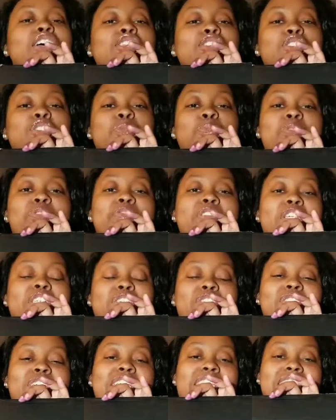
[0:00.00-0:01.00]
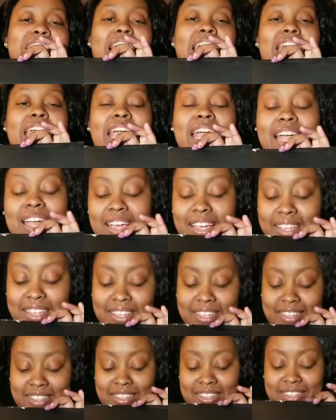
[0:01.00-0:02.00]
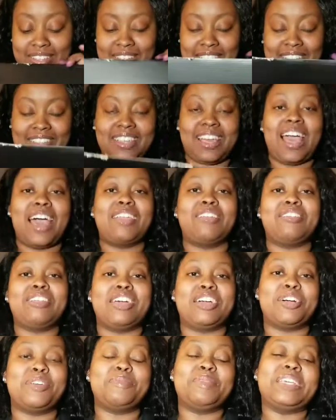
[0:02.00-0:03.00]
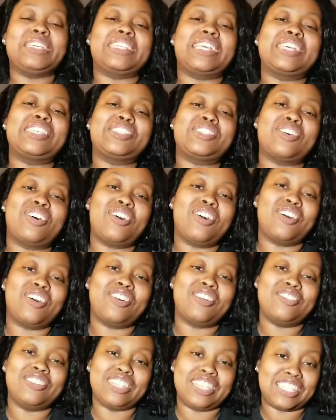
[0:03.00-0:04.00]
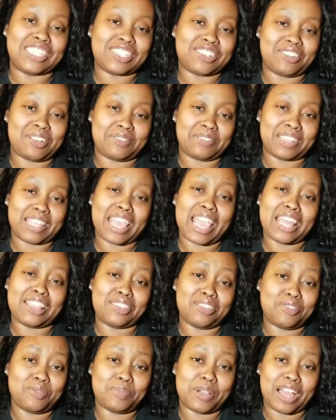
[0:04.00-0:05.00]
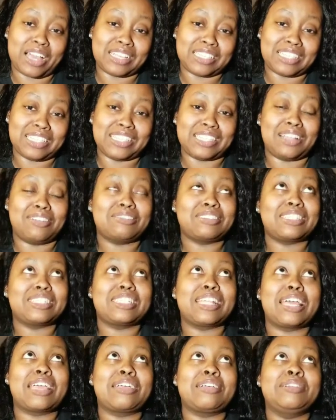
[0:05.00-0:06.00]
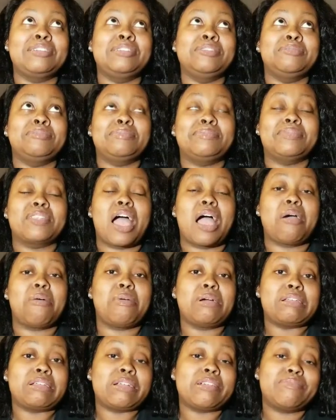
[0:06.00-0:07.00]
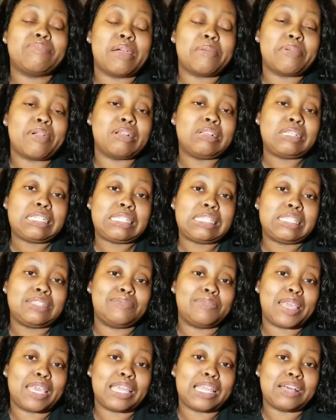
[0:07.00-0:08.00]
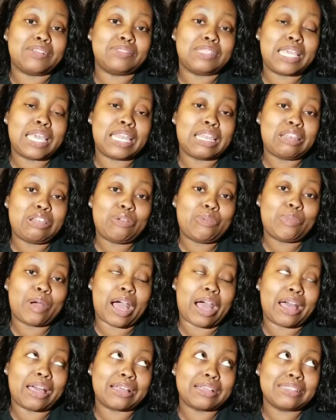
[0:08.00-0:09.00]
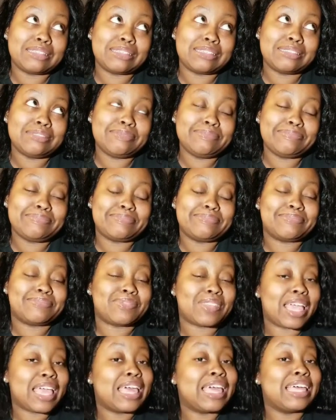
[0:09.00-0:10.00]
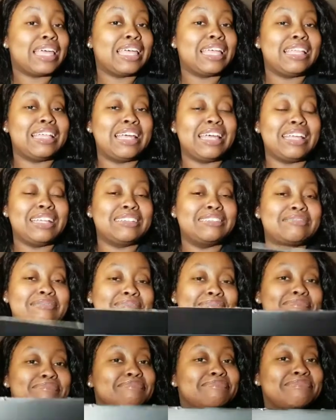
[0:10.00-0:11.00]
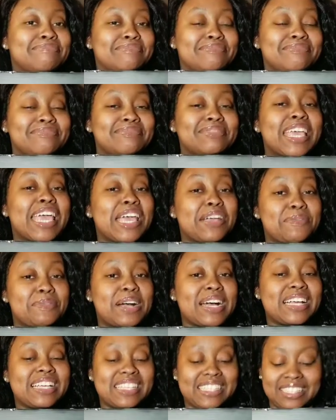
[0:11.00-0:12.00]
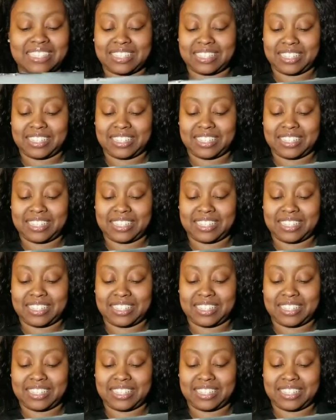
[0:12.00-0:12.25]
Super official. It's like, I don't know, because I saw on Instagram that they had the new boxes, and I was just like, I wonder if my purchase is big enough to get a new box. It was.